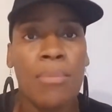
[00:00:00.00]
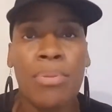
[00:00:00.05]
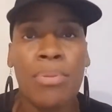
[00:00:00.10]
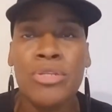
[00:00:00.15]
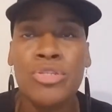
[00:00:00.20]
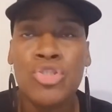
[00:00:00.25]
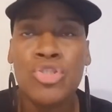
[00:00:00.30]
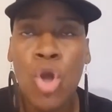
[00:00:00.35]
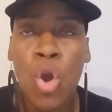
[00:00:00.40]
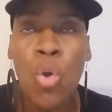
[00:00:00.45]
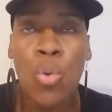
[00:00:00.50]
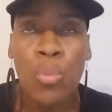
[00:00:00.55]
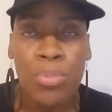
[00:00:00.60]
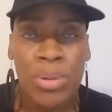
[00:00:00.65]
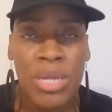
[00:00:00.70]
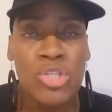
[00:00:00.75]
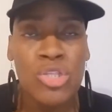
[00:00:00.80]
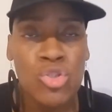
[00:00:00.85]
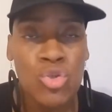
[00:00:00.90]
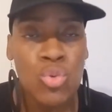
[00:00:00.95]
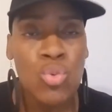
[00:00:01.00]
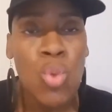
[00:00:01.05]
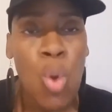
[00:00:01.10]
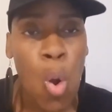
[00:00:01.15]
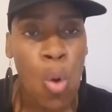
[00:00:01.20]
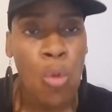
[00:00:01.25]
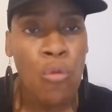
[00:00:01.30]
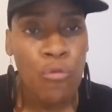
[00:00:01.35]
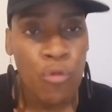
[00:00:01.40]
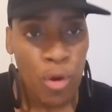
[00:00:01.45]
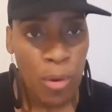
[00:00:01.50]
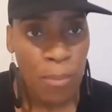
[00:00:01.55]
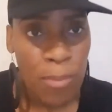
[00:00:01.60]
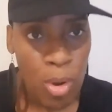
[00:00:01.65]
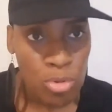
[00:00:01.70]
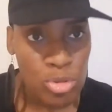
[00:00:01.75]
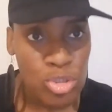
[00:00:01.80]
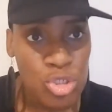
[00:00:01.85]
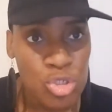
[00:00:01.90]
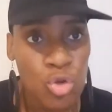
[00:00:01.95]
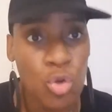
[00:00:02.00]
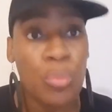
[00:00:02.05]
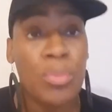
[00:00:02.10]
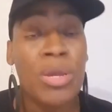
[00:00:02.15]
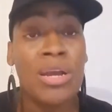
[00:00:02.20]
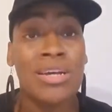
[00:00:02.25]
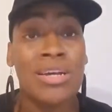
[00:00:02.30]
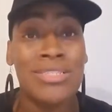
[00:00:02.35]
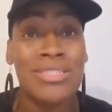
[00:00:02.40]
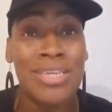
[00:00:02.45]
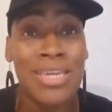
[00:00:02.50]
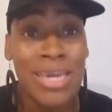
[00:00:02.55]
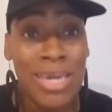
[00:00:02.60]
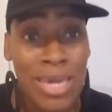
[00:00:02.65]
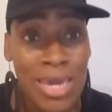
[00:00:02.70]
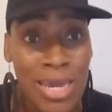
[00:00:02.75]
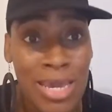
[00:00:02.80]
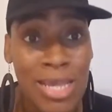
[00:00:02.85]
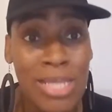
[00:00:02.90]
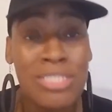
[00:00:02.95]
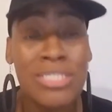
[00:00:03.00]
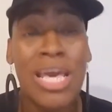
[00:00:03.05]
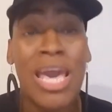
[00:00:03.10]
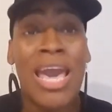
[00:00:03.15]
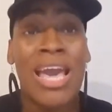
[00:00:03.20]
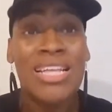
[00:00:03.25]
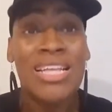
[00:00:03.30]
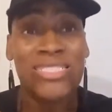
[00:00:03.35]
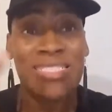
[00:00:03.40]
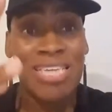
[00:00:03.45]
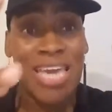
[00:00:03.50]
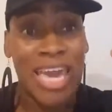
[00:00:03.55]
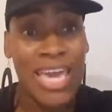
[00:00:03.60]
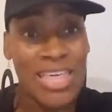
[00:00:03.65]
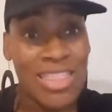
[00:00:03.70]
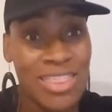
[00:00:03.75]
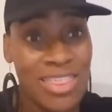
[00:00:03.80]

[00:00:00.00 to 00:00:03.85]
But don't be too over emotional, because kids take